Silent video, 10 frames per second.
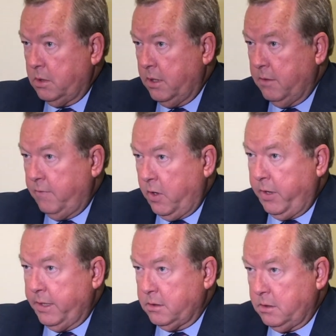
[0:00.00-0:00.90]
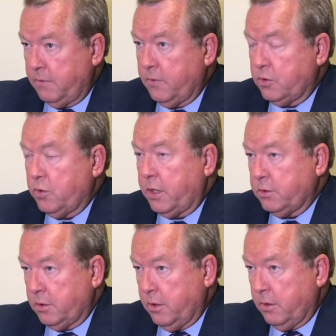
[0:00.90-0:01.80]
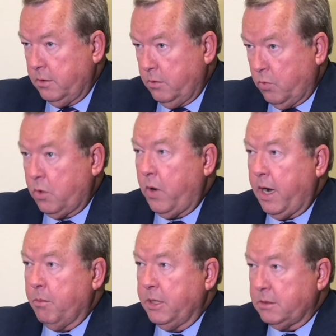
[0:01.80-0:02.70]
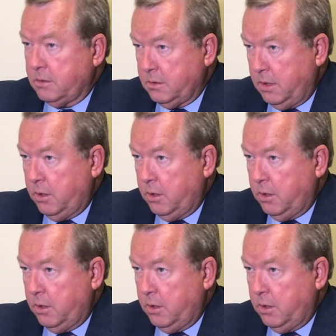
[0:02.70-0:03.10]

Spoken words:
various infrastructure requirements,